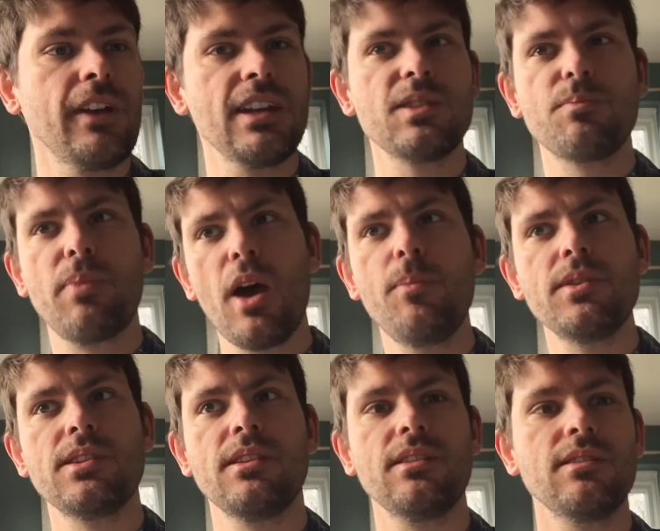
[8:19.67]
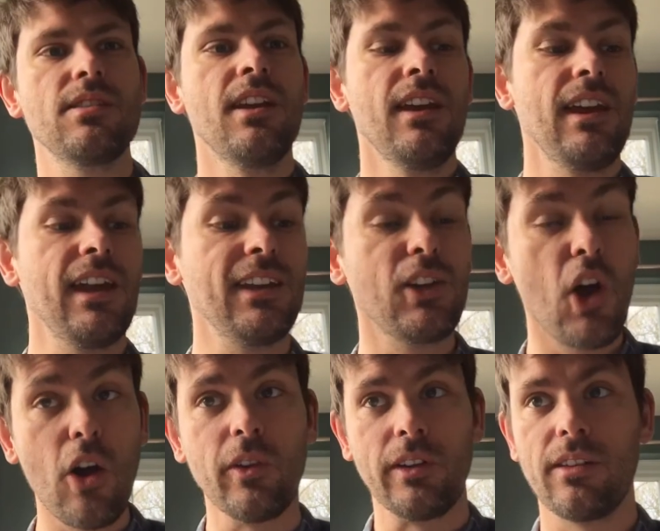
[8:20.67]
his purposes in
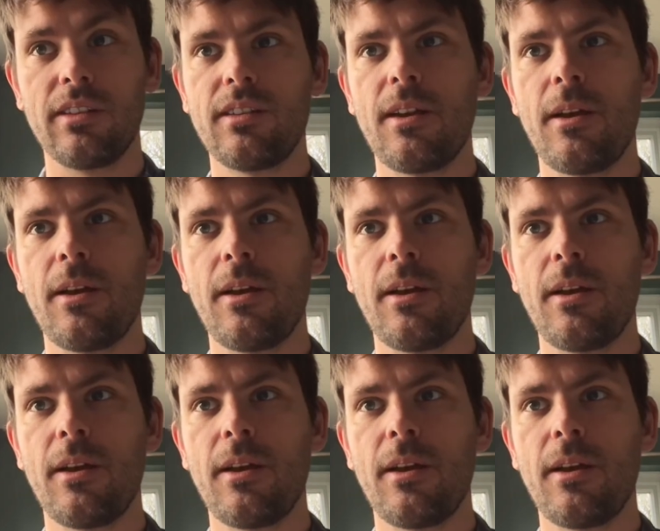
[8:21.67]
Corinth.